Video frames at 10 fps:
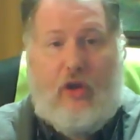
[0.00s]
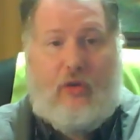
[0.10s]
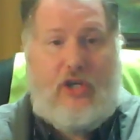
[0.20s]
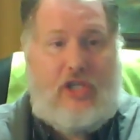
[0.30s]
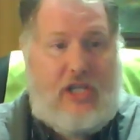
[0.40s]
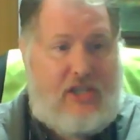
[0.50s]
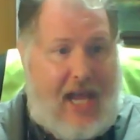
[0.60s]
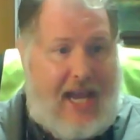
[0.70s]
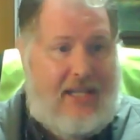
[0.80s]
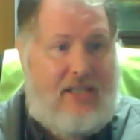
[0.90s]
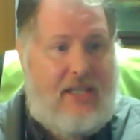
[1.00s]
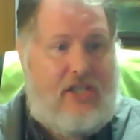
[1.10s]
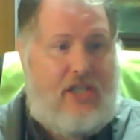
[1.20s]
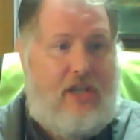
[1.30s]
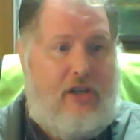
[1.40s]
Christian
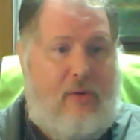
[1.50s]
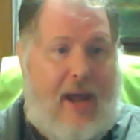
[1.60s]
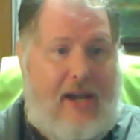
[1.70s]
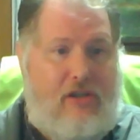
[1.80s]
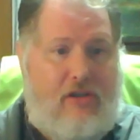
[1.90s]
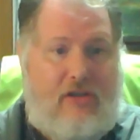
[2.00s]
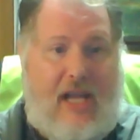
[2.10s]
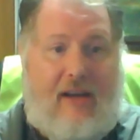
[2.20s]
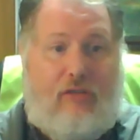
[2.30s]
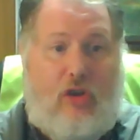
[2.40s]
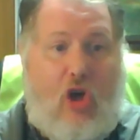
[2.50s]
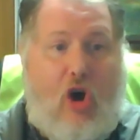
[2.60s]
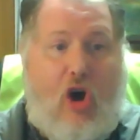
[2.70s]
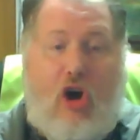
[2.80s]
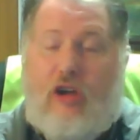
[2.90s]
scientists and New Agers have
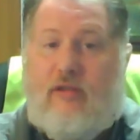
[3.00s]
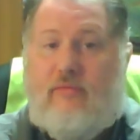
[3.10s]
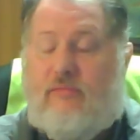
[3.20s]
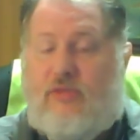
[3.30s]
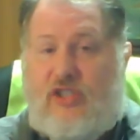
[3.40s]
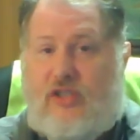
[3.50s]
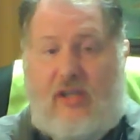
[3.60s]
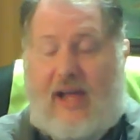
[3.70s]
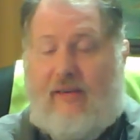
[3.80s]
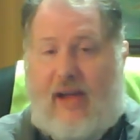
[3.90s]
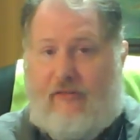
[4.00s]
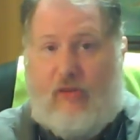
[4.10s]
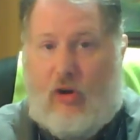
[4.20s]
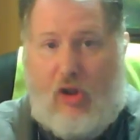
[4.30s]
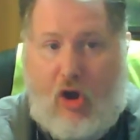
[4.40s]

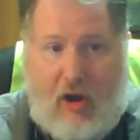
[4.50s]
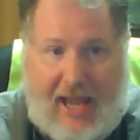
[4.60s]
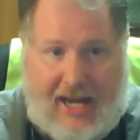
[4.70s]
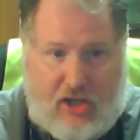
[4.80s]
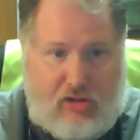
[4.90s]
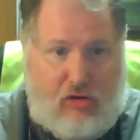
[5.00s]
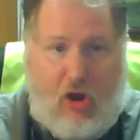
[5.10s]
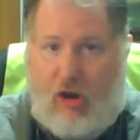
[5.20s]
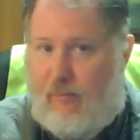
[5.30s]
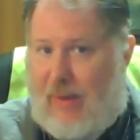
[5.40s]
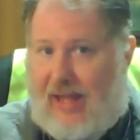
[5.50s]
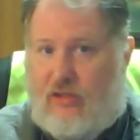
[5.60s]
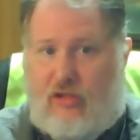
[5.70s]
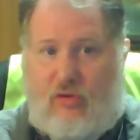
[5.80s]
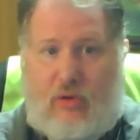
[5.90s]
for a long had a strong
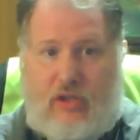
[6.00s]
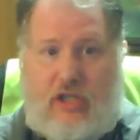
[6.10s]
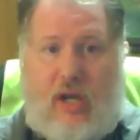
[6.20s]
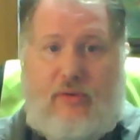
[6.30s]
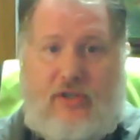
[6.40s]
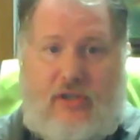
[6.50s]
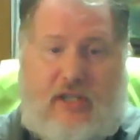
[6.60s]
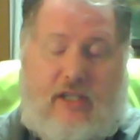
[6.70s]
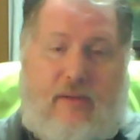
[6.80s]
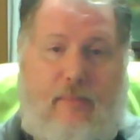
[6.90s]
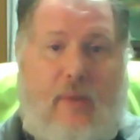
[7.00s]
bent towards Docetism.